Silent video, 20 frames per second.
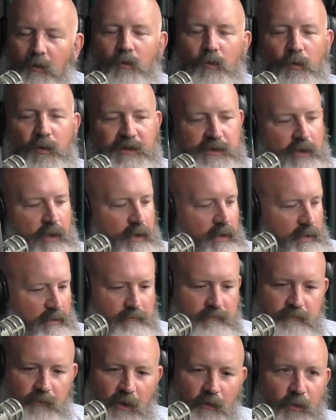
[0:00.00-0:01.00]
When we
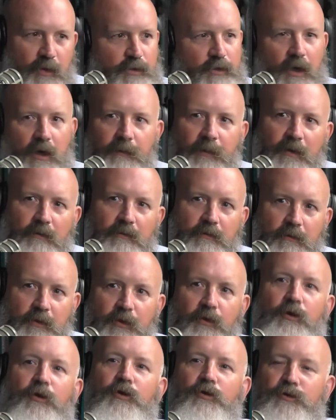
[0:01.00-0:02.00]
started, right, we were talking about
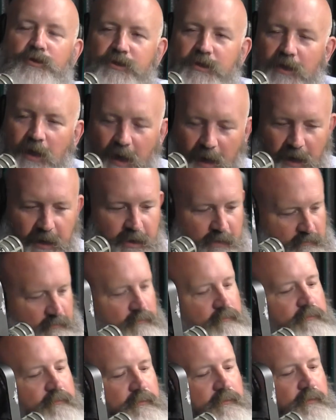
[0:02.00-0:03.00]
I
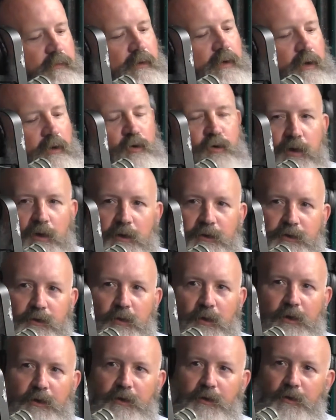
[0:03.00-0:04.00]
grilled you
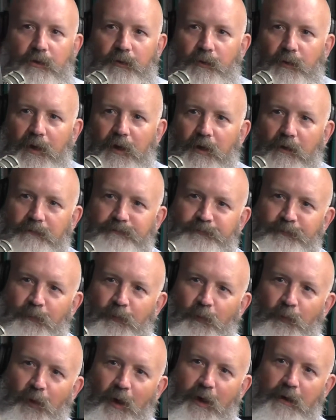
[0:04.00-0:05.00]
on your career,
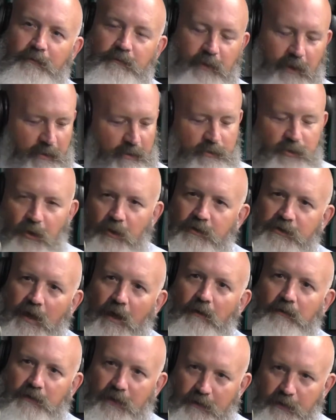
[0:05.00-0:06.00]
right? And it turns
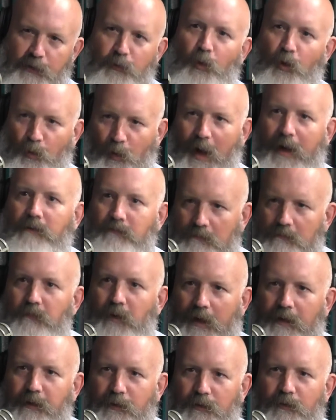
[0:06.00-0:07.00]
out that you were right?
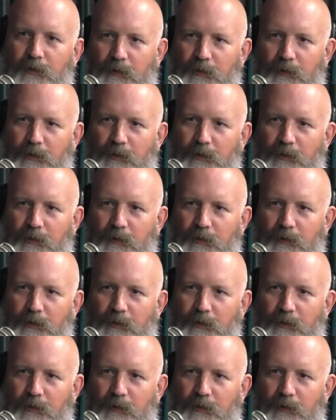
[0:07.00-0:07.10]
You